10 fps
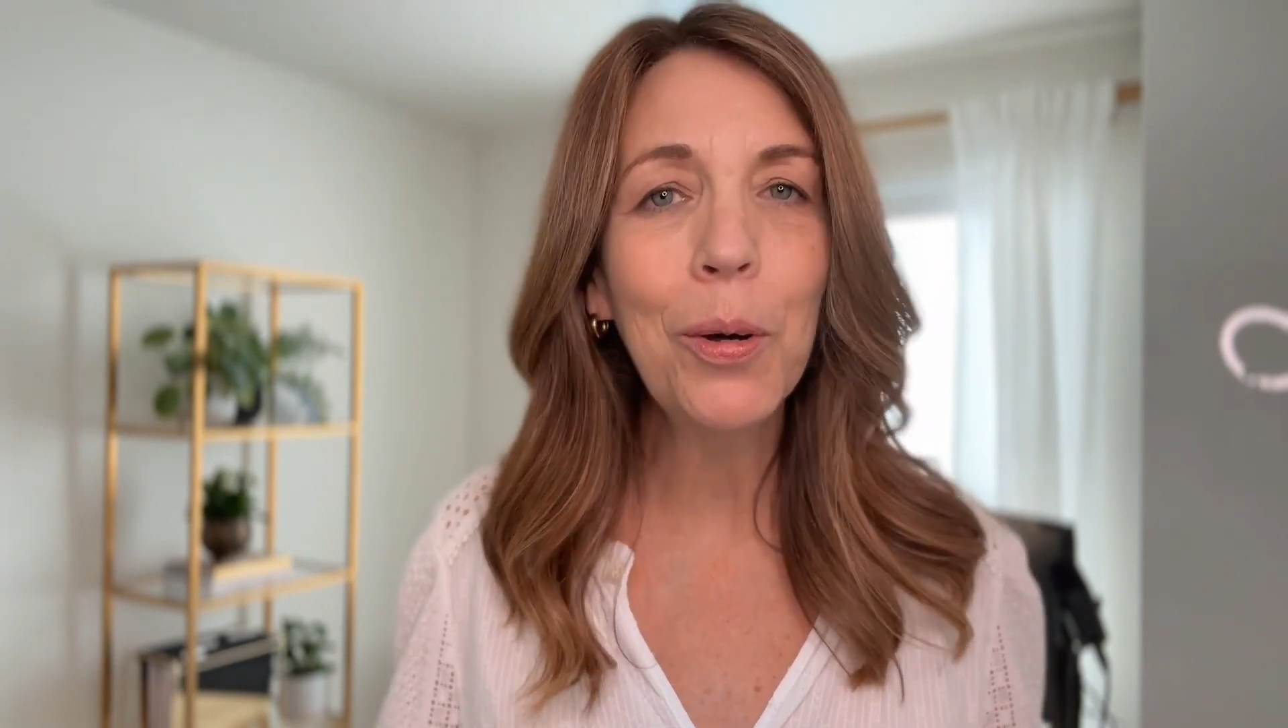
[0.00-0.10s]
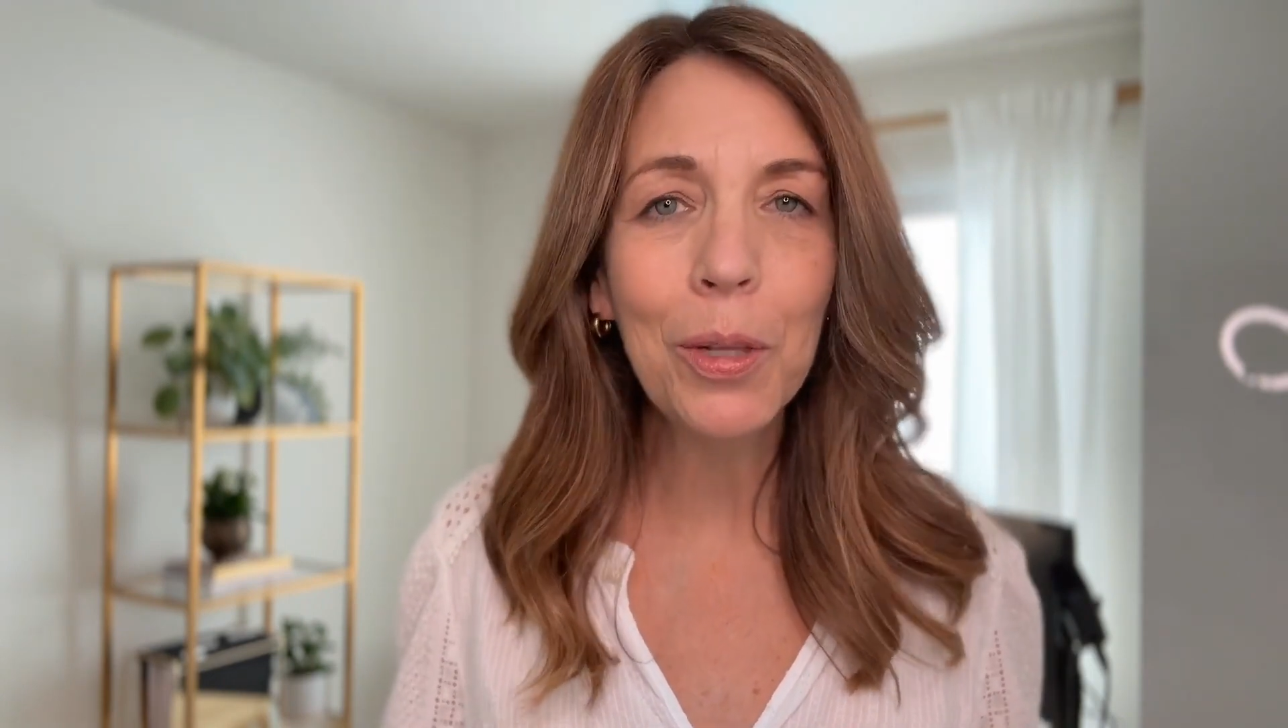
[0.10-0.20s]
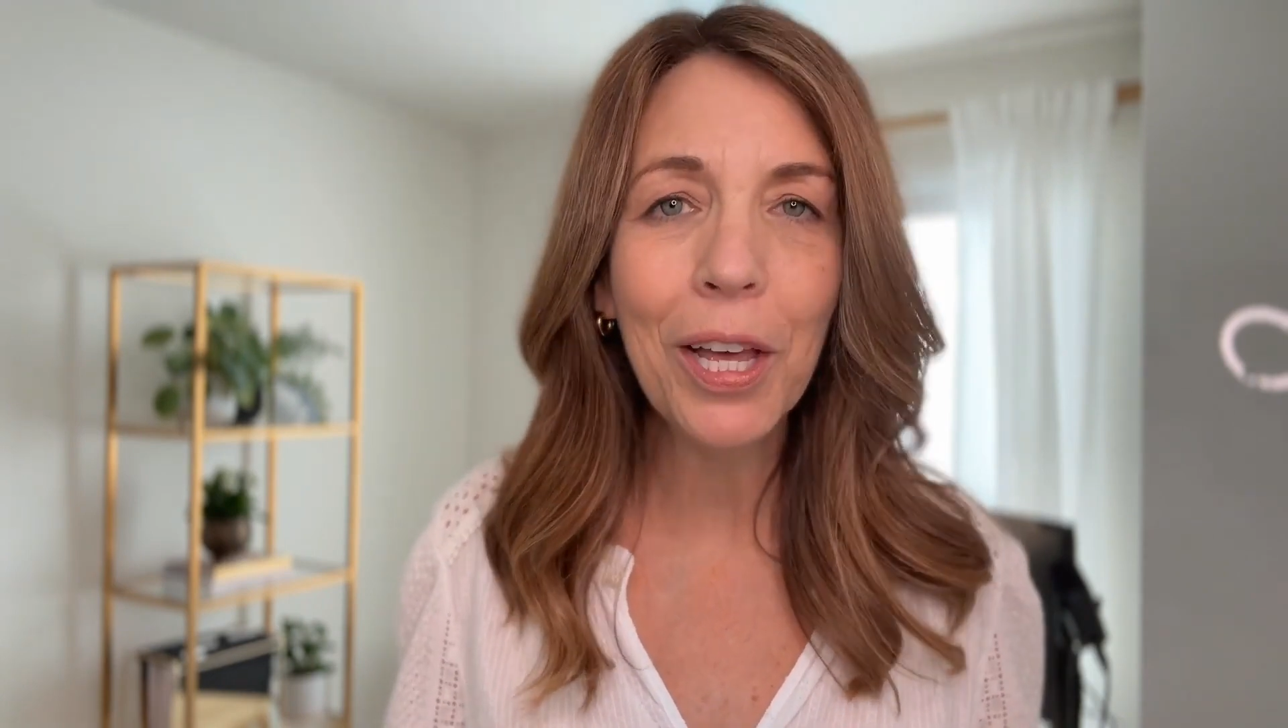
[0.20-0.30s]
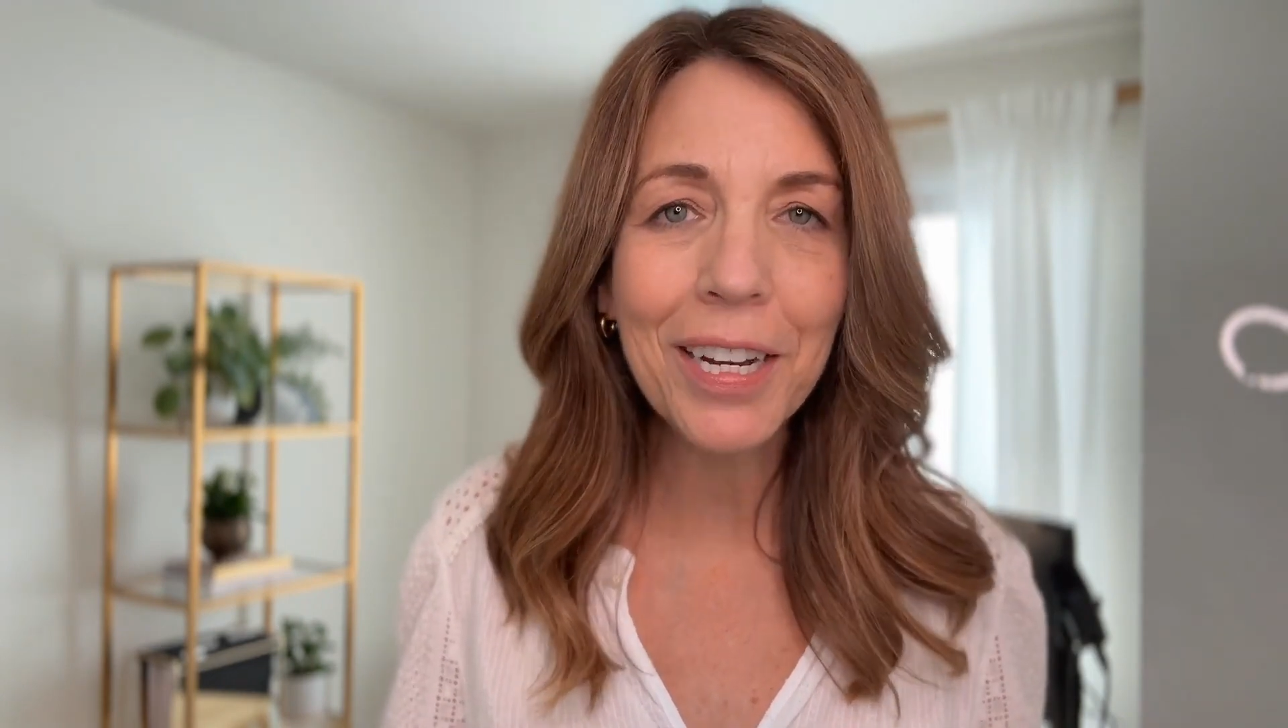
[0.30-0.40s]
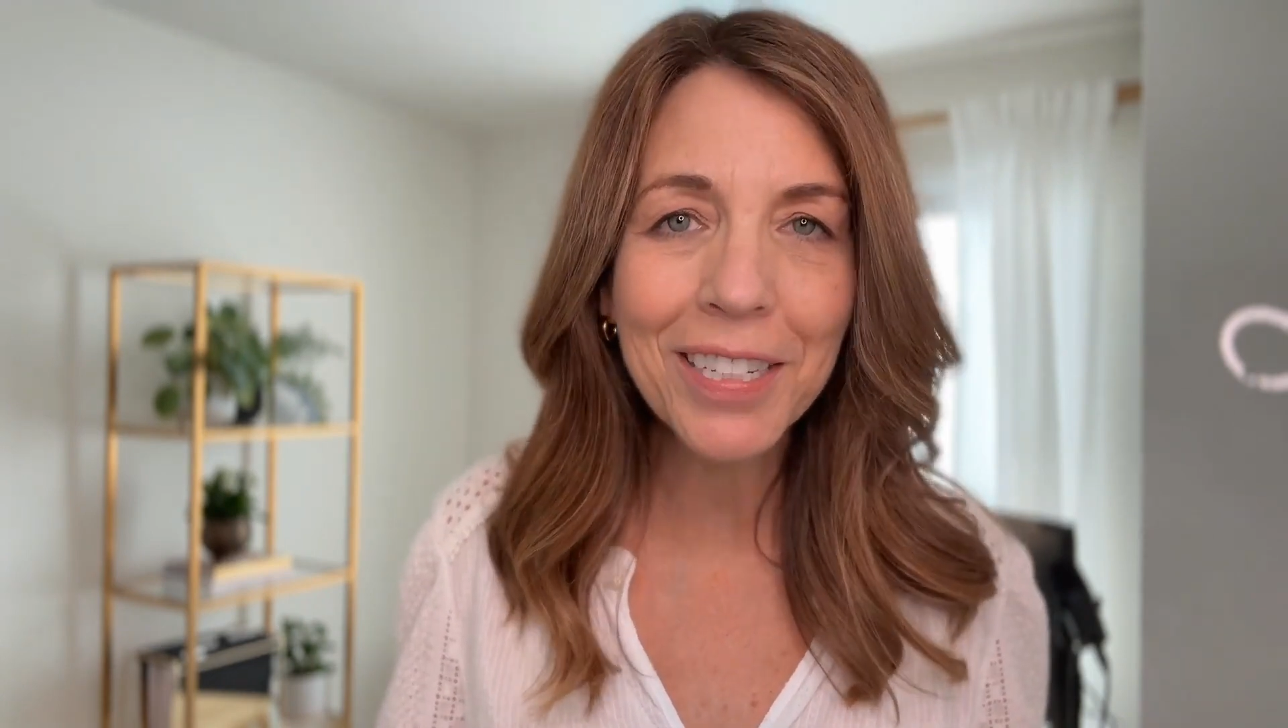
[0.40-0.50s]
whole
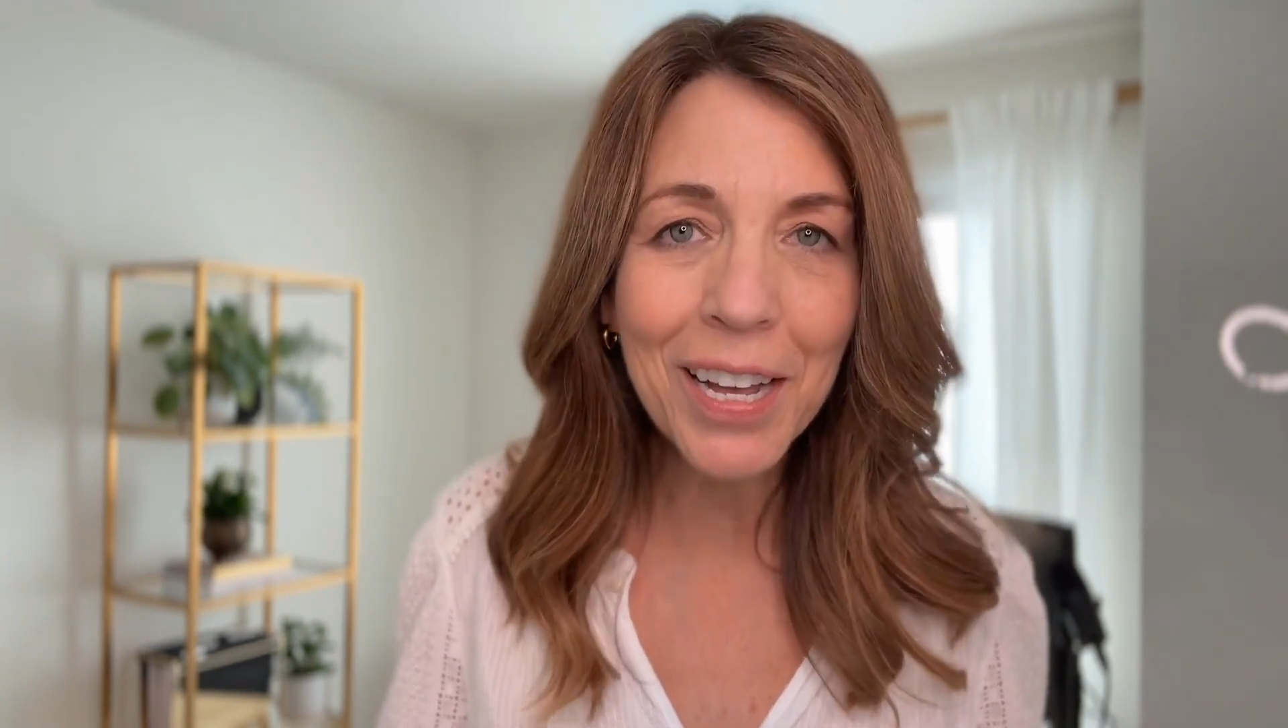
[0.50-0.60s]
lot of